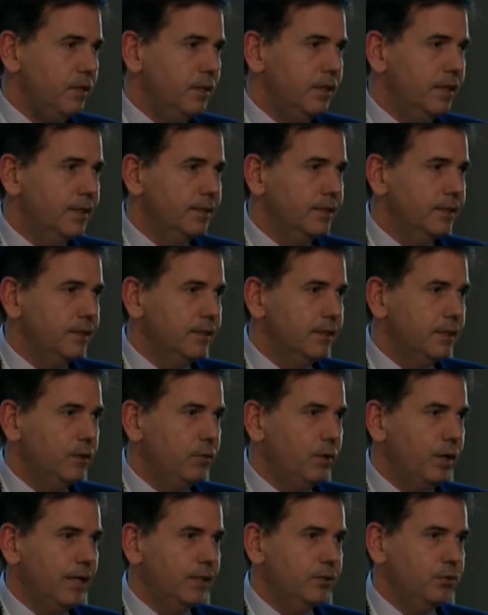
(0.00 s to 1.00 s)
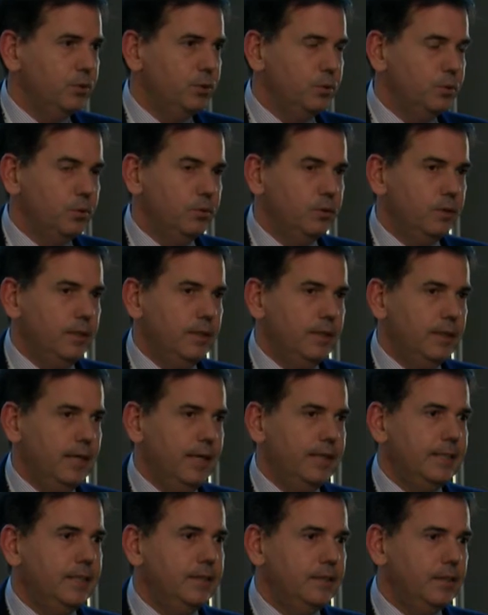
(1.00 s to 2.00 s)
and we had to
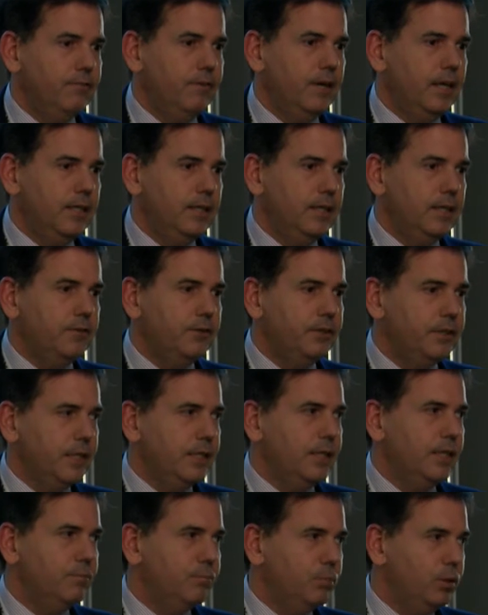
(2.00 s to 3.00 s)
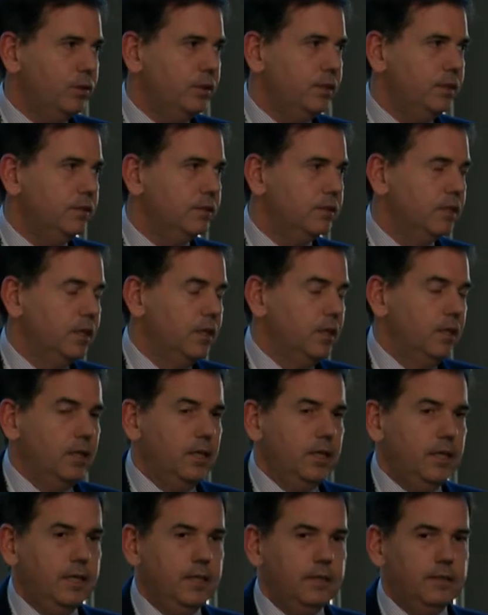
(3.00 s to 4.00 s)
identify the critical points
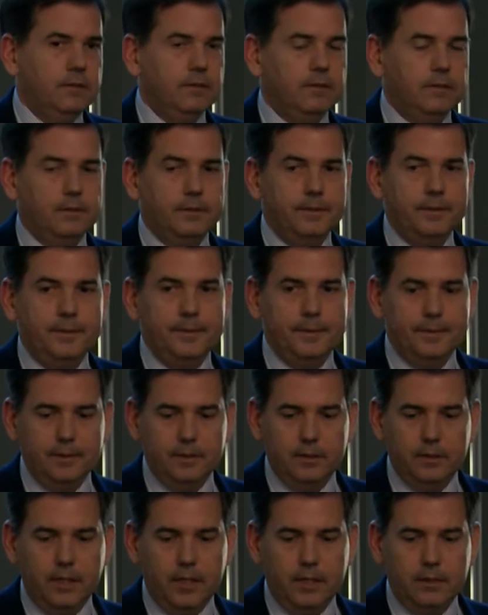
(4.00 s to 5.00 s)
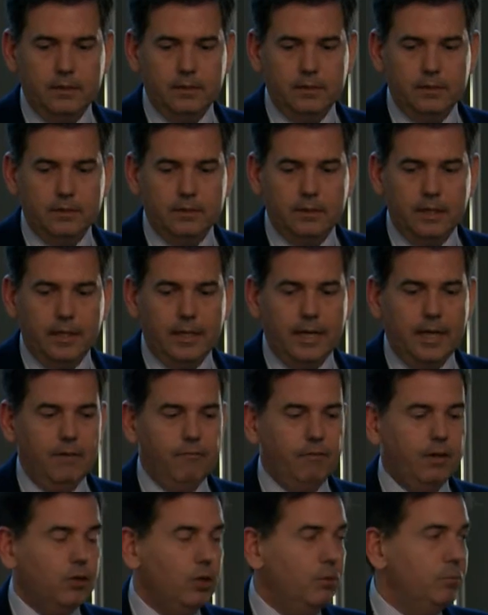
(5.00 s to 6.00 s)
and
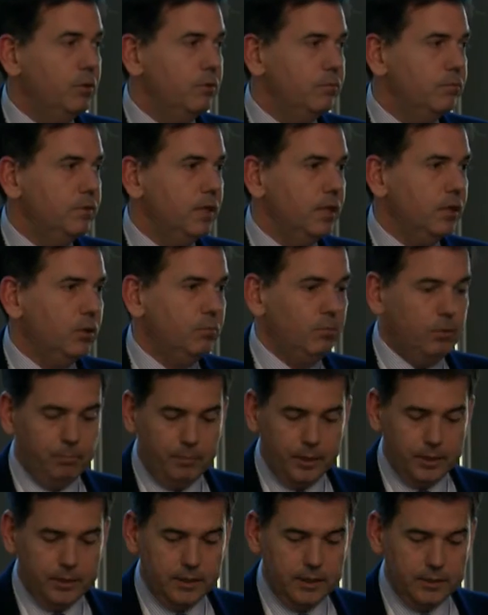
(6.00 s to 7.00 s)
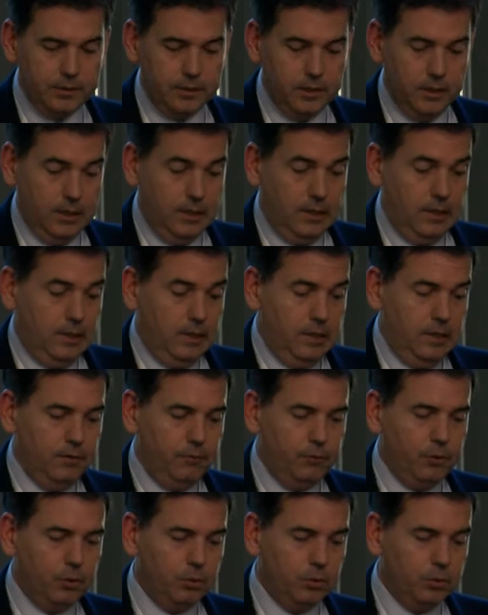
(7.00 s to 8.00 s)
have a common message
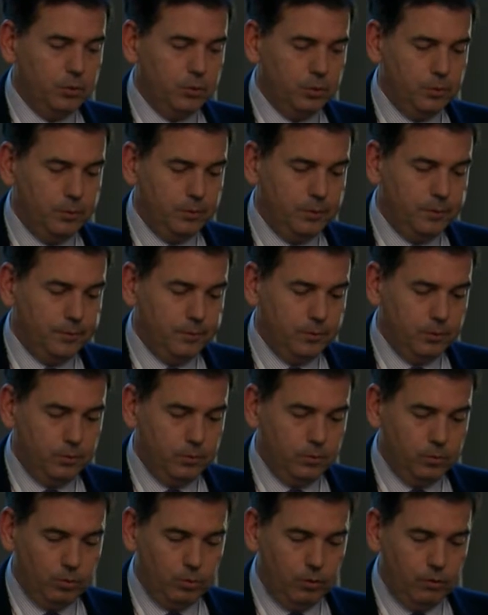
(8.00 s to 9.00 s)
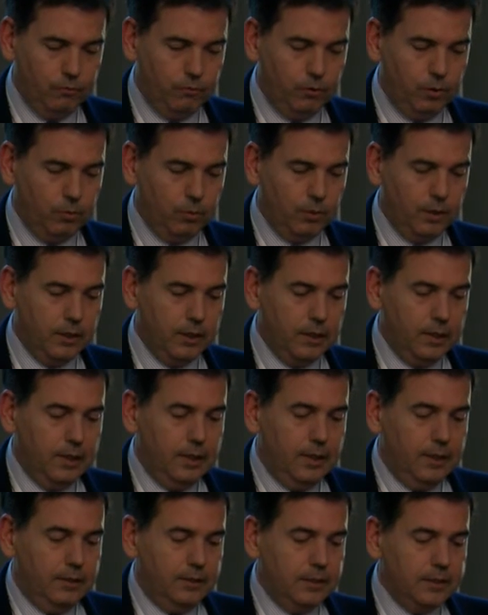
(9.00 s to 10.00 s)
if we want to go forward.
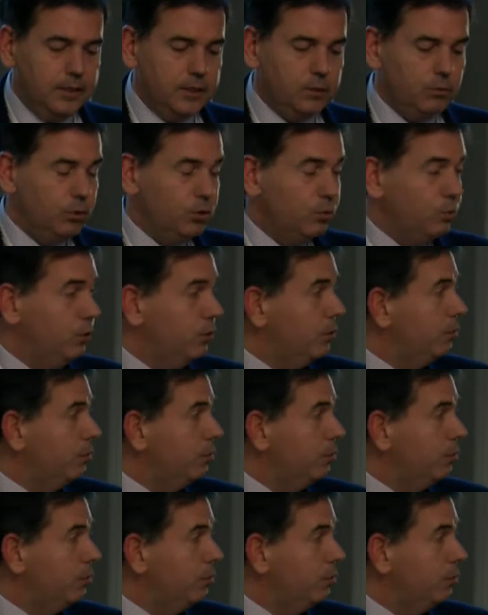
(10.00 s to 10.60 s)
This is what